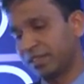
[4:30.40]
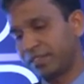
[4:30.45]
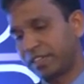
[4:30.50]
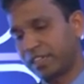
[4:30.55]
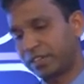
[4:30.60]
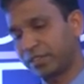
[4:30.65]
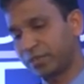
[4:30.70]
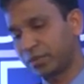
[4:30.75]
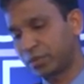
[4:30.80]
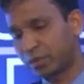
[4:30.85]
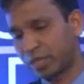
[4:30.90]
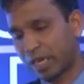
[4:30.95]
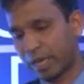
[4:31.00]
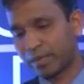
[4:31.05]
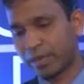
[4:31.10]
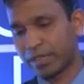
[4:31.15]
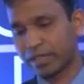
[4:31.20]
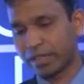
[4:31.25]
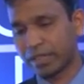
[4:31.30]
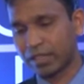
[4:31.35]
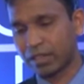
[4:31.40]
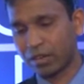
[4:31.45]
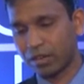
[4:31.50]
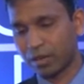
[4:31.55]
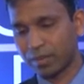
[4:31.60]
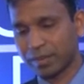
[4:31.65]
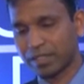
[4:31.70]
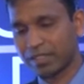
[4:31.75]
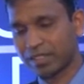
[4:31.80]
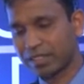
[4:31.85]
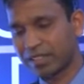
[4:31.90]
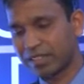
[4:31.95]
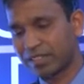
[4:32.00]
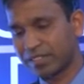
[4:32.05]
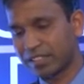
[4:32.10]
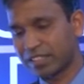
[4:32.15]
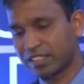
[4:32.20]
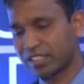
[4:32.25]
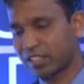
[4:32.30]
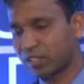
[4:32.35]
when you double-click on a
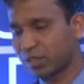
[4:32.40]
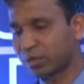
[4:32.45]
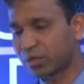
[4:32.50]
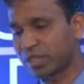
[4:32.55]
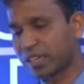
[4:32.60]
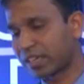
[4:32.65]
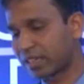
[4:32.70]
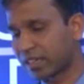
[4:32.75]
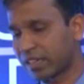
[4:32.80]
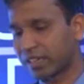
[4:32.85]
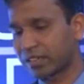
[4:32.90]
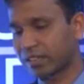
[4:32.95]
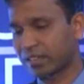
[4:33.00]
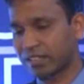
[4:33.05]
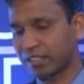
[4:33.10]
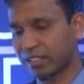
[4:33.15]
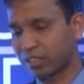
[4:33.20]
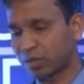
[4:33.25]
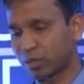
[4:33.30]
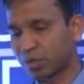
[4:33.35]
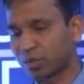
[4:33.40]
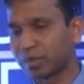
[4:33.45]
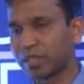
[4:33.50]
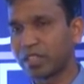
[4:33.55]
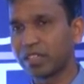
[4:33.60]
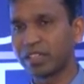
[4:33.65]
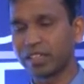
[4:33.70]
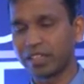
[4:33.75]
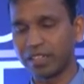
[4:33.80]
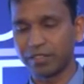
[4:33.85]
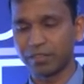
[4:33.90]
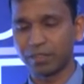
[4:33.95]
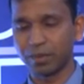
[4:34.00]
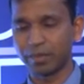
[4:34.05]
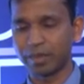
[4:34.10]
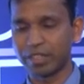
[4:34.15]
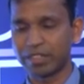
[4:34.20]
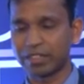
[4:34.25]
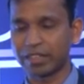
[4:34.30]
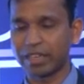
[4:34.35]
particular vessel, you can get so many
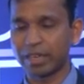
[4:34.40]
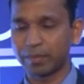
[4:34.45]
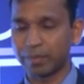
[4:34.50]
information.